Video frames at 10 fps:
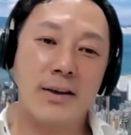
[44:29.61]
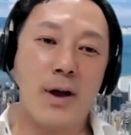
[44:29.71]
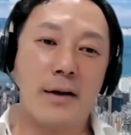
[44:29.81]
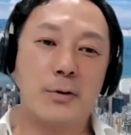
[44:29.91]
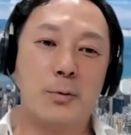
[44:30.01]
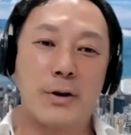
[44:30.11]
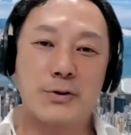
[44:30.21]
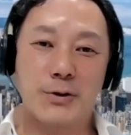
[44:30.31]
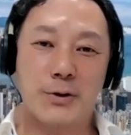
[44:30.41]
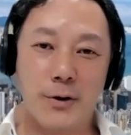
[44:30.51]
you have to
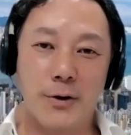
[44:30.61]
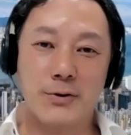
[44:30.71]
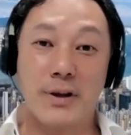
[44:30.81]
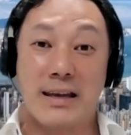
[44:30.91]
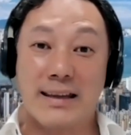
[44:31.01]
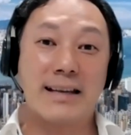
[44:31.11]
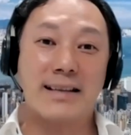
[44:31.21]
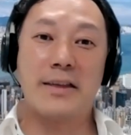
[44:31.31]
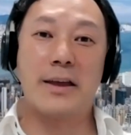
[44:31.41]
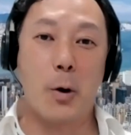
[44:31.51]
register so that in case
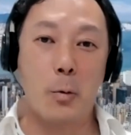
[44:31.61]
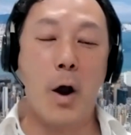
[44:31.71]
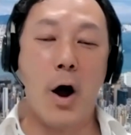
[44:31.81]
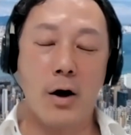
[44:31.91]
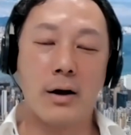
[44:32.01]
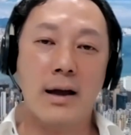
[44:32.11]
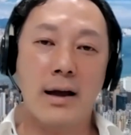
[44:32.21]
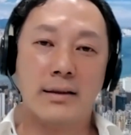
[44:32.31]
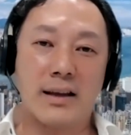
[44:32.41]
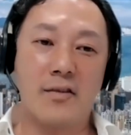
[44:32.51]
anything go wrong,
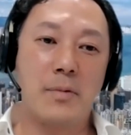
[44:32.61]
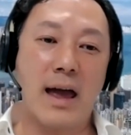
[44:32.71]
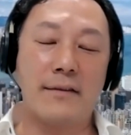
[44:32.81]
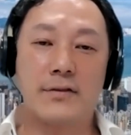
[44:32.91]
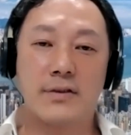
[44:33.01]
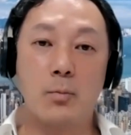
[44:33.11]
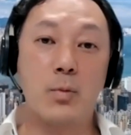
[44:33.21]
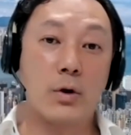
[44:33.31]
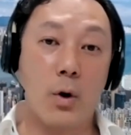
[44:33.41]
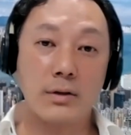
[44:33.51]
the government have some
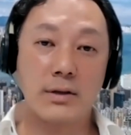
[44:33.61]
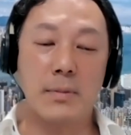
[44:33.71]
recourse.